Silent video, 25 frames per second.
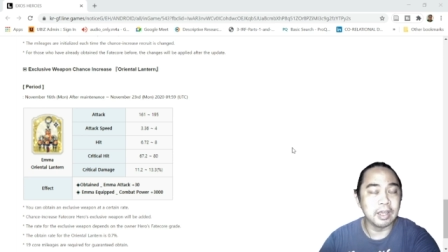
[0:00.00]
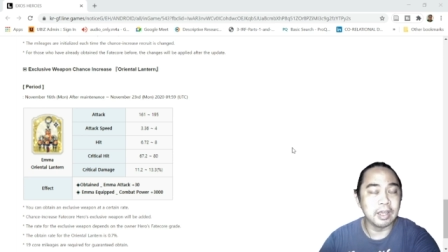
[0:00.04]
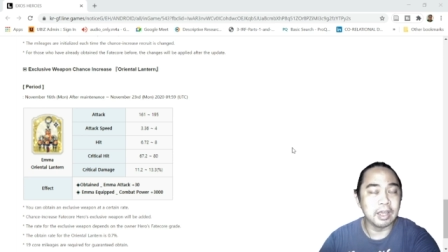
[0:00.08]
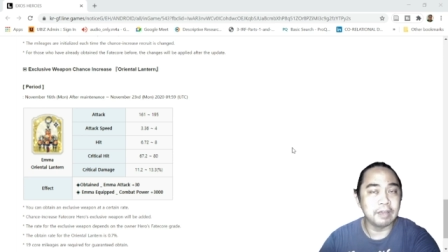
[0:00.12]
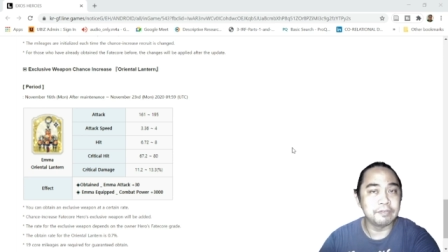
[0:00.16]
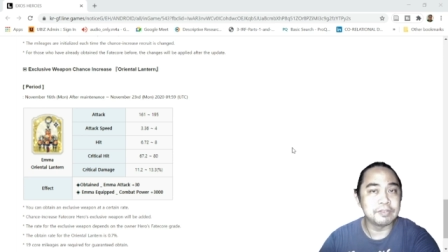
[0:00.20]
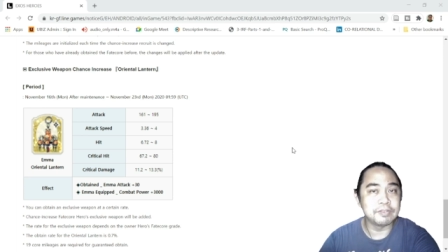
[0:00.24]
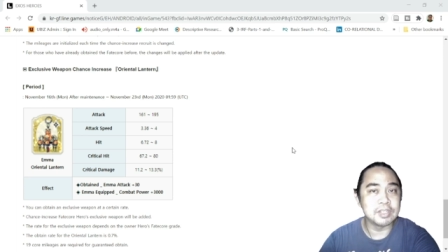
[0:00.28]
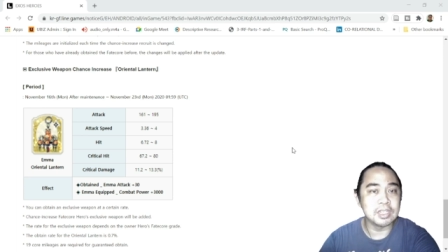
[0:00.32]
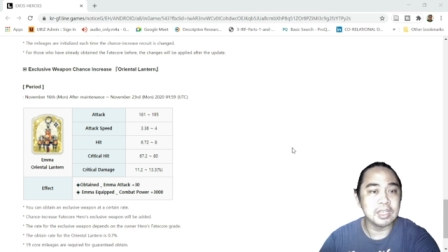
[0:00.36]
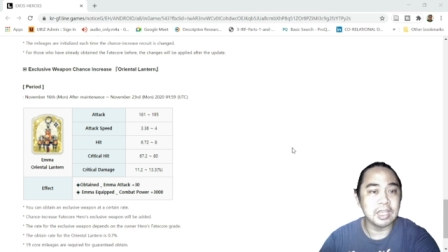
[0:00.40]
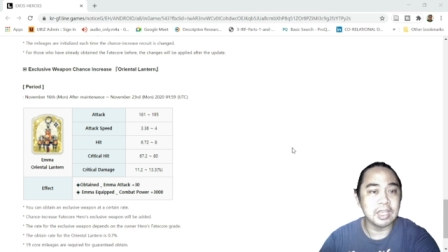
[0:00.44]

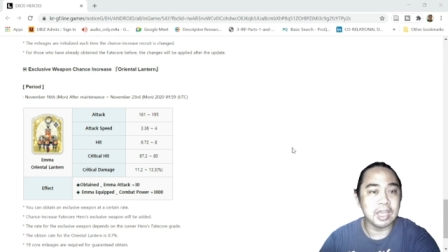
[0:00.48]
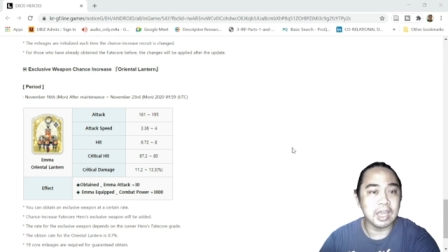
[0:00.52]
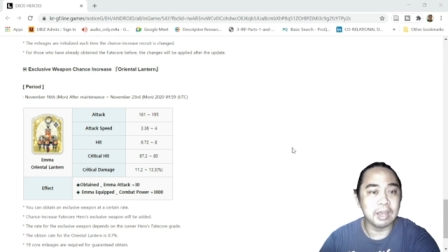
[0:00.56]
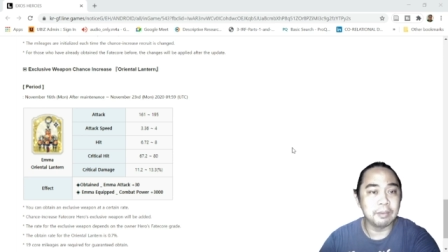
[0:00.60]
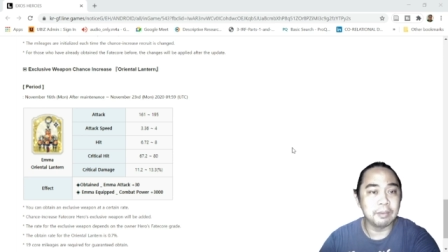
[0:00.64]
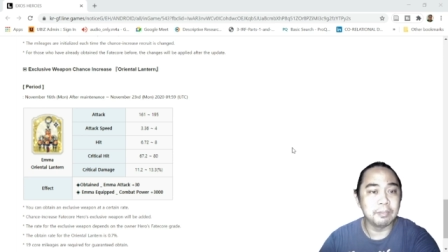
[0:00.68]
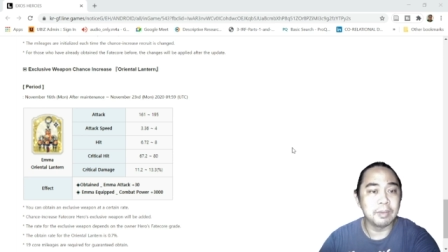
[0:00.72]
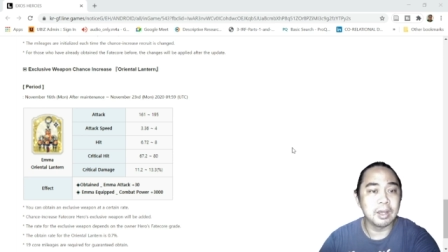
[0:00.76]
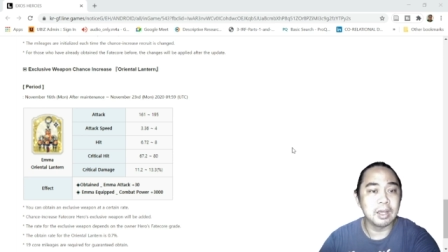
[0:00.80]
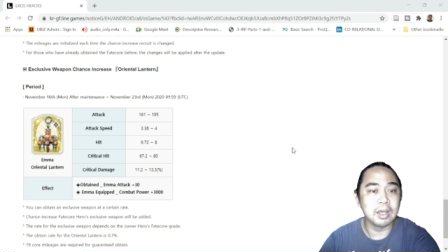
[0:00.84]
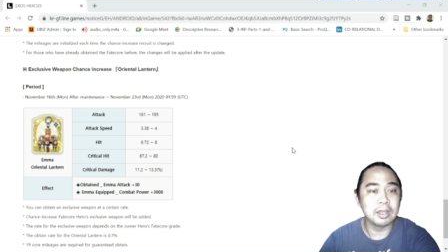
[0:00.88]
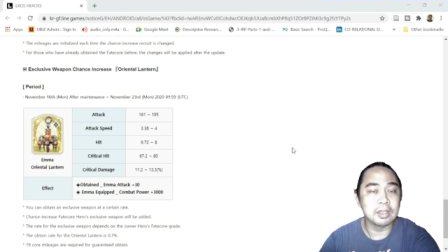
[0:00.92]
F C
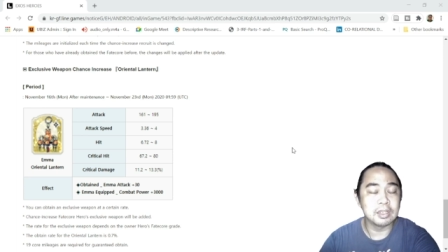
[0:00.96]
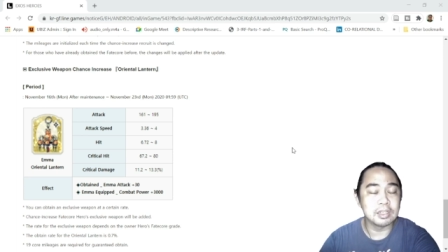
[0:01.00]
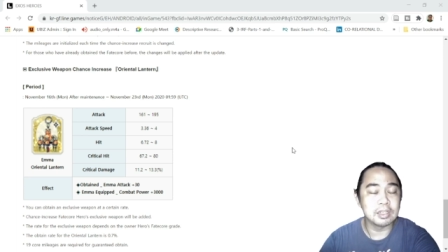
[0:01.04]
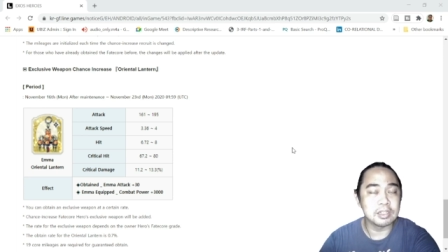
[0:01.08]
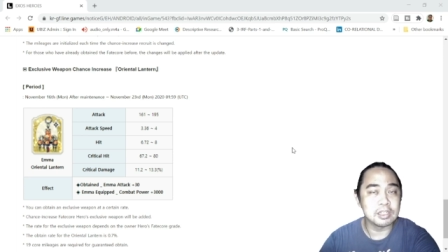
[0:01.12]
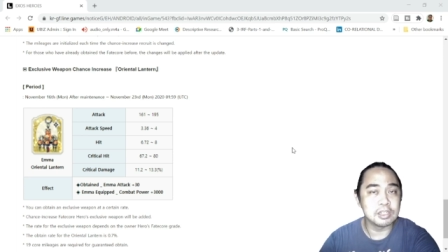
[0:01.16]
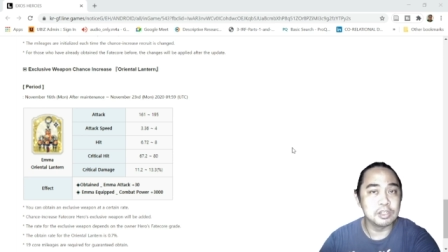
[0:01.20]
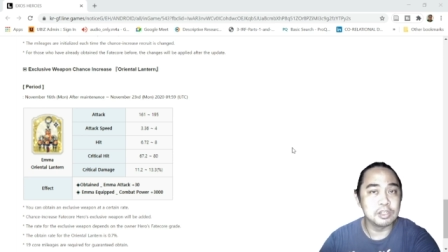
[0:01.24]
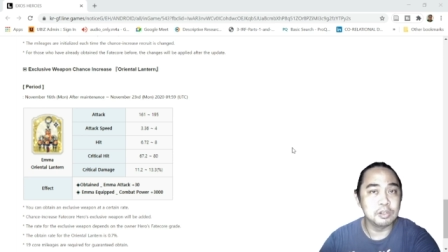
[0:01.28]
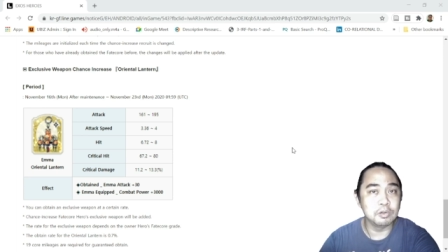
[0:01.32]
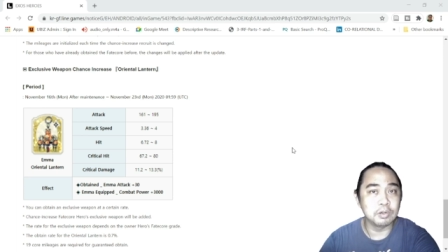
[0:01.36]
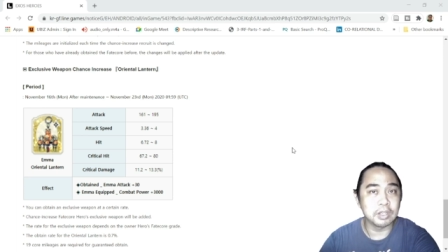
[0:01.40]

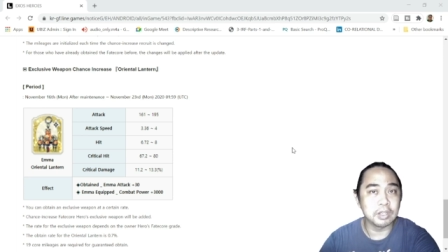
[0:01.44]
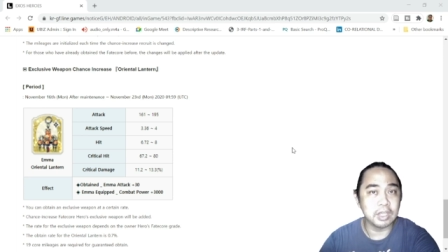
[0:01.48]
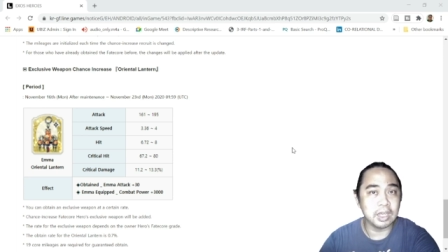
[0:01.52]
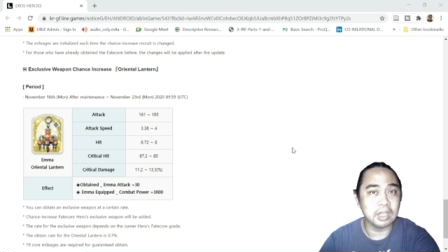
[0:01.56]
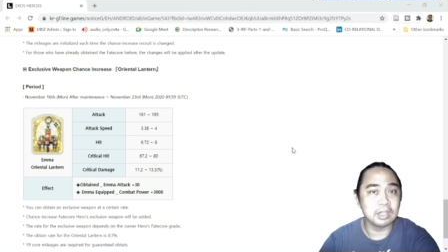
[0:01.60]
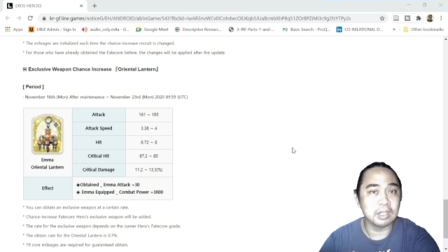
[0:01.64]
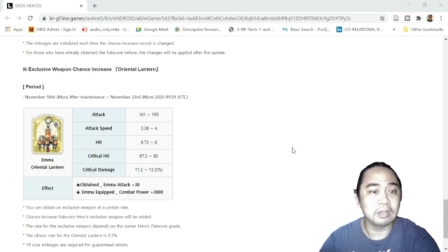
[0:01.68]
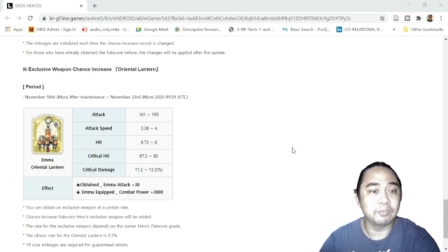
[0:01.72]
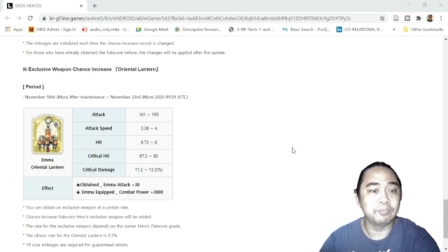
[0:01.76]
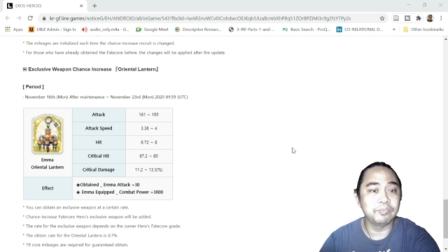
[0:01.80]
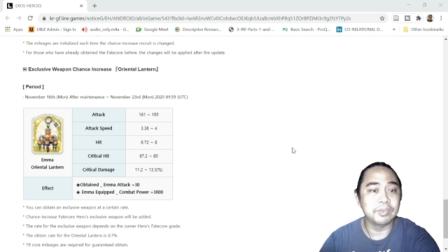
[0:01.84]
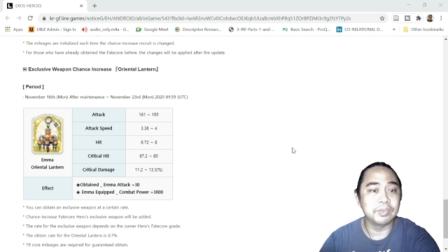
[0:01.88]
Emma's new
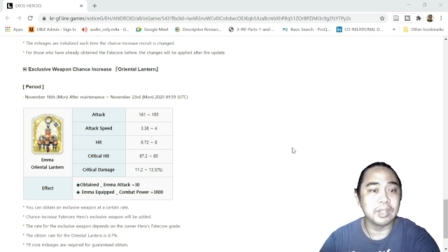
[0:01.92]
kit